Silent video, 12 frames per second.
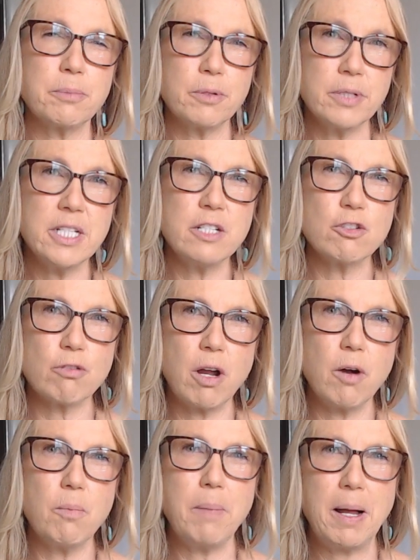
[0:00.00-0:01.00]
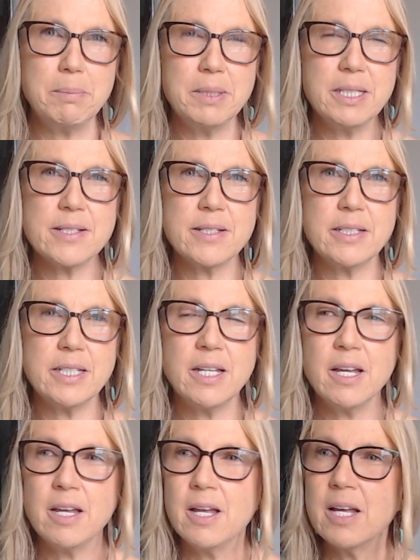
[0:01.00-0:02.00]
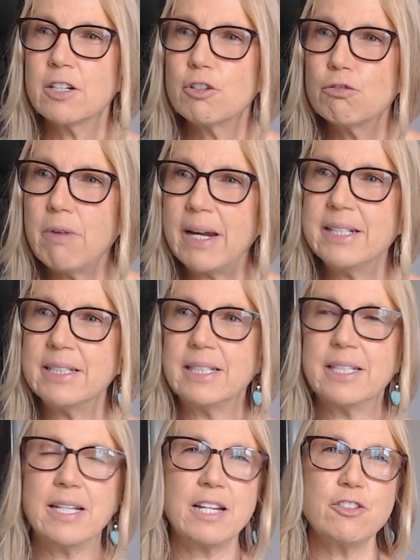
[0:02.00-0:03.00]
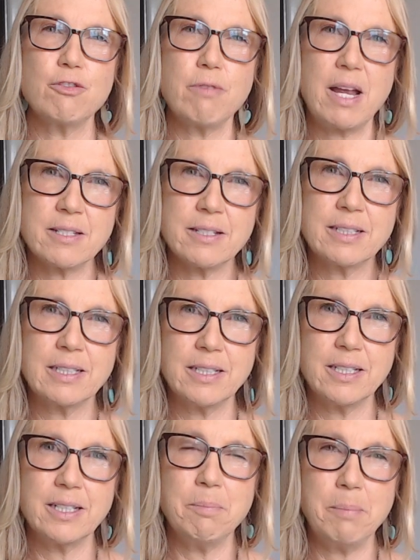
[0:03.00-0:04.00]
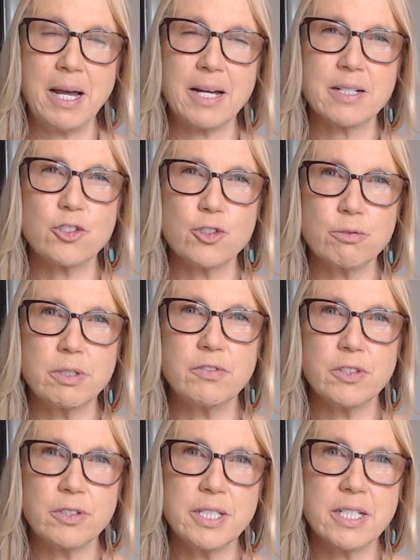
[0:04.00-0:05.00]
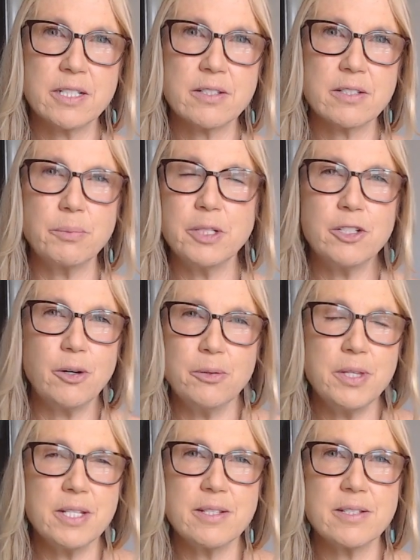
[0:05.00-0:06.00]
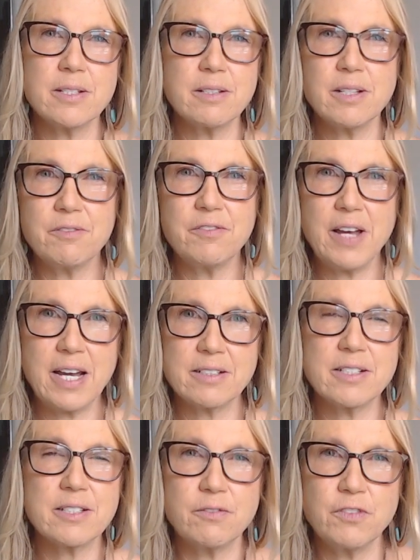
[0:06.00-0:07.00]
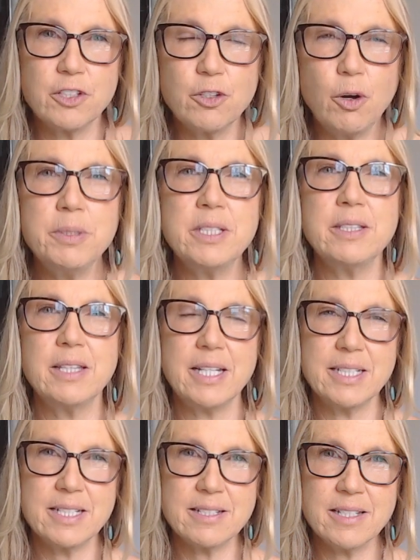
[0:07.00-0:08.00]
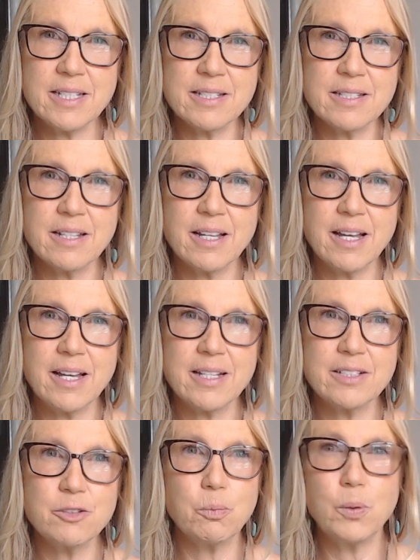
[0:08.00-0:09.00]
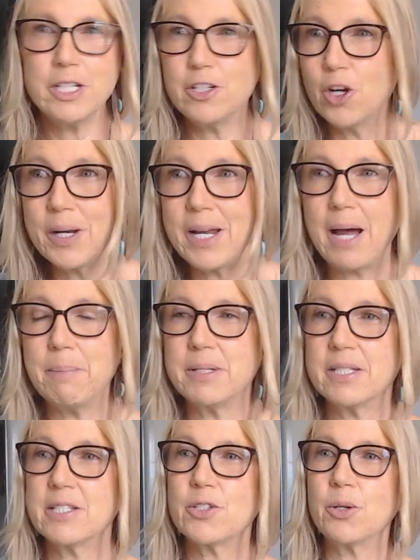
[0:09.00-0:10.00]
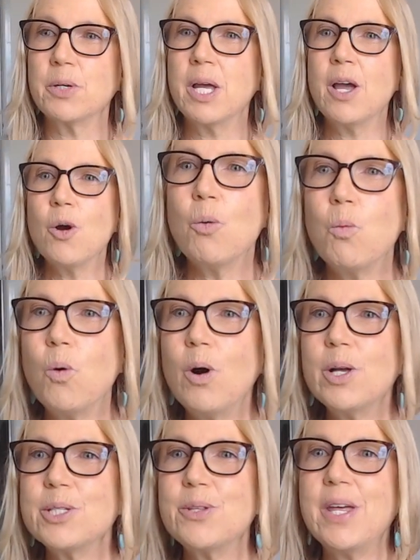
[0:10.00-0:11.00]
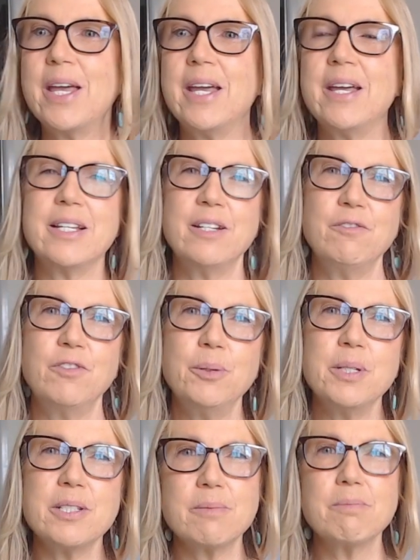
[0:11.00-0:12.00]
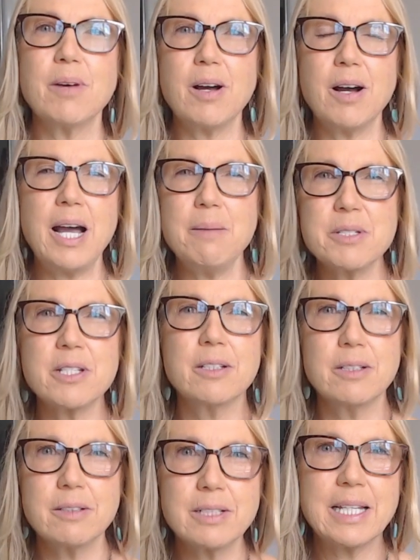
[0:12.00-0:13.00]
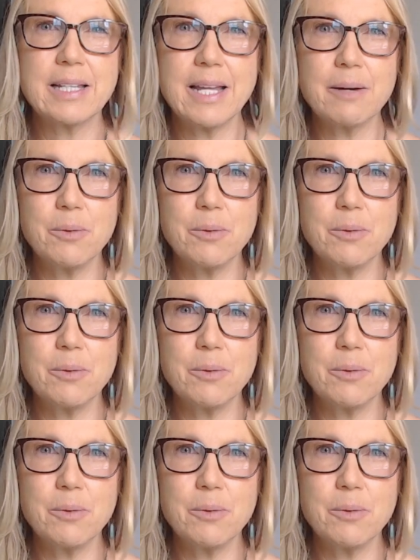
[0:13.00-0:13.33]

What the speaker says: pre-trial publicity greatly and drastically impacts jury verdicts. So we know this is a fact. It's a phenomenon that exists and we know it happens. So was there influence? Absolutely there